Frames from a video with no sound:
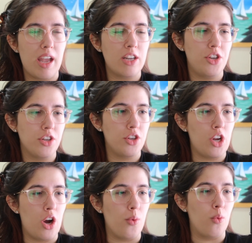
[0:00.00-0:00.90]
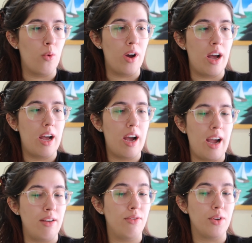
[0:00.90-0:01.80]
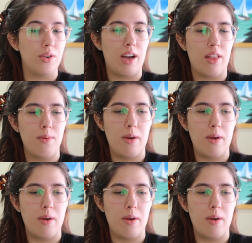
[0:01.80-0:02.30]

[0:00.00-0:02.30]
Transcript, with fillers: it's just not what I feel at the